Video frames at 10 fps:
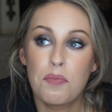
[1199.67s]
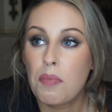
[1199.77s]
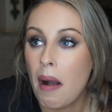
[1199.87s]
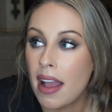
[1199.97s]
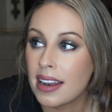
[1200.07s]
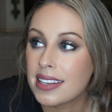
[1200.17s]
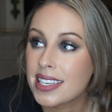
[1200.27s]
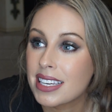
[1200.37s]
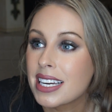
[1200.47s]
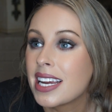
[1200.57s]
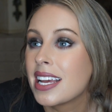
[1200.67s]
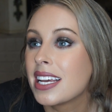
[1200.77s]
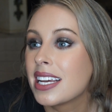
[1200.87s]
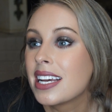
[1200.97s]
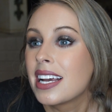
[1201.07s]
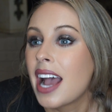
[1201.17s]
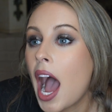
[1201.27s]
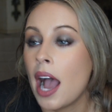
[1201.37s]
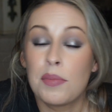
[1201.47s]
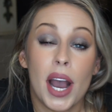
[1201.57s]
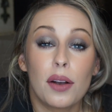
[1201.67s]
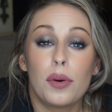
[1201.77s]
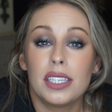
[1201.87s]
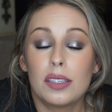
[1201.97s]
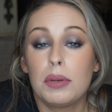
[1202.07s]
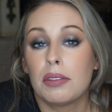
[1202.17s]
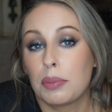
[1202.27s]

but I'm not going to be